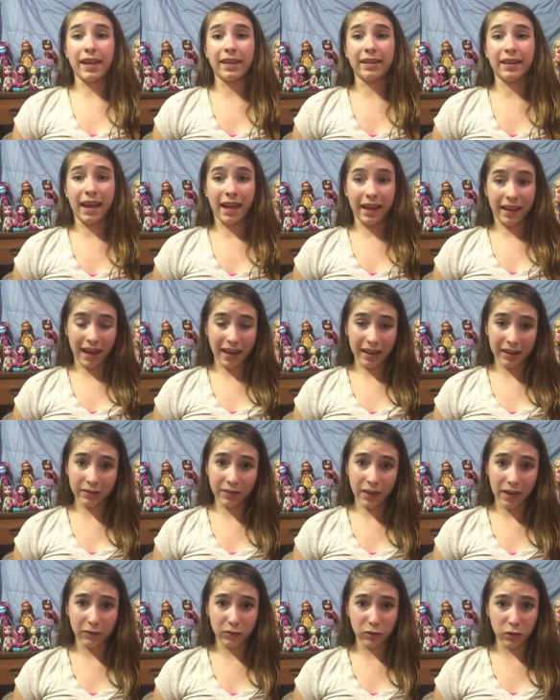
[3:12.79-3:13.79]
and I
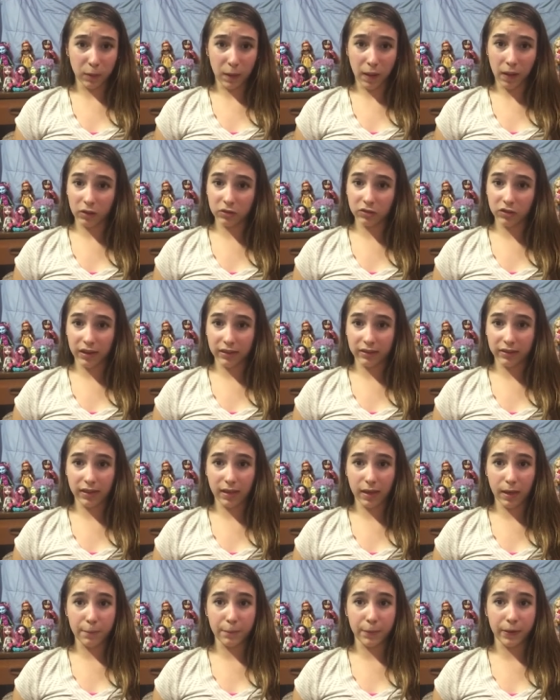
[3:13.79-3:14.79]
kind of have to apologize
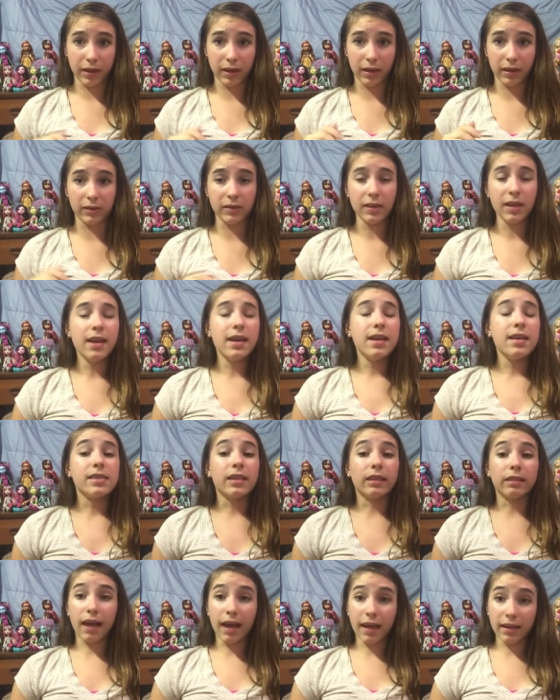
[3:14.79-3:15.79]
to them because
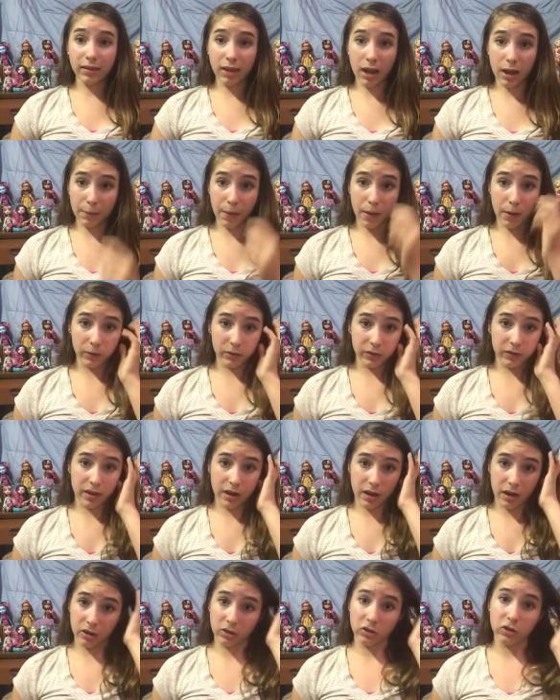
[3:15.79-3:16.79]
the last time I
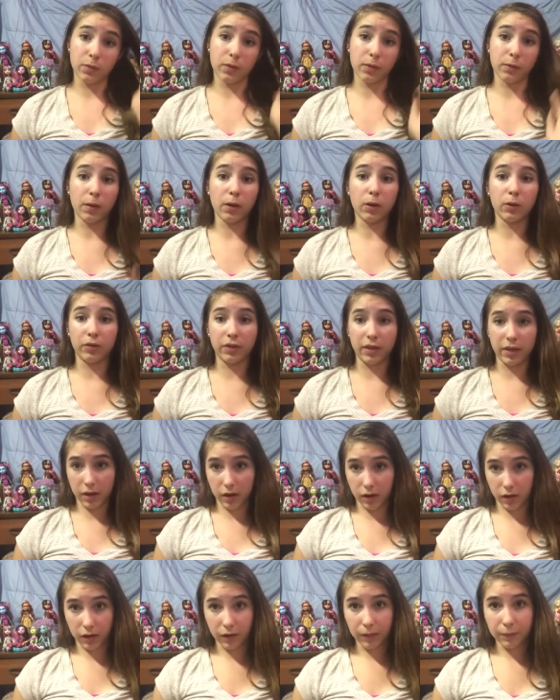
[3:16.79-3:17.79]
was there to promote
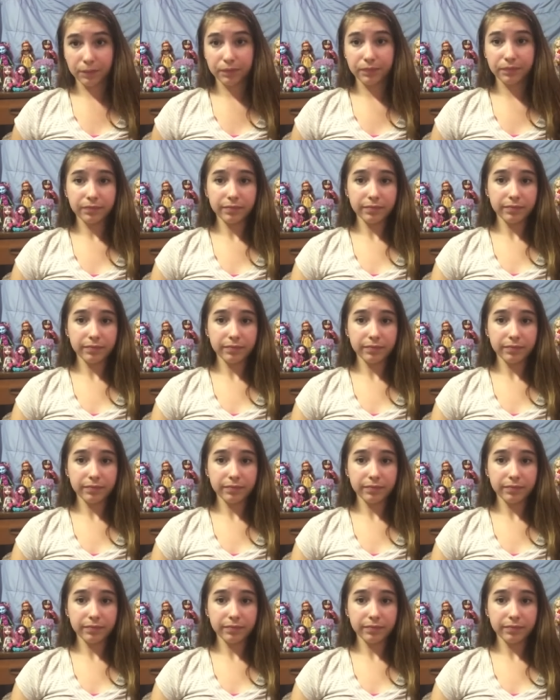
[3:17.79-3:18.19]
their